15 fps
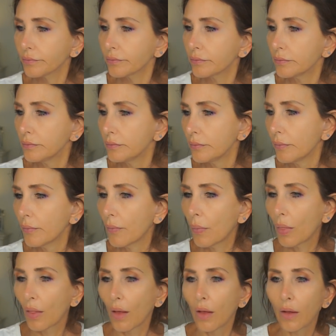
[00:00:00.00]

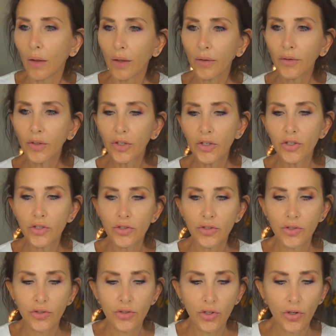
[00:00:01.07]
I'm going to use
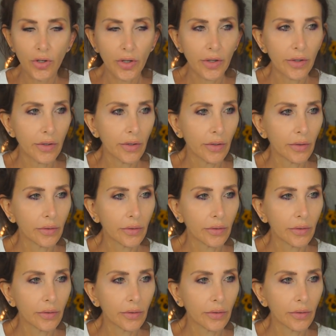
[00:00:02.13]
the Tarte.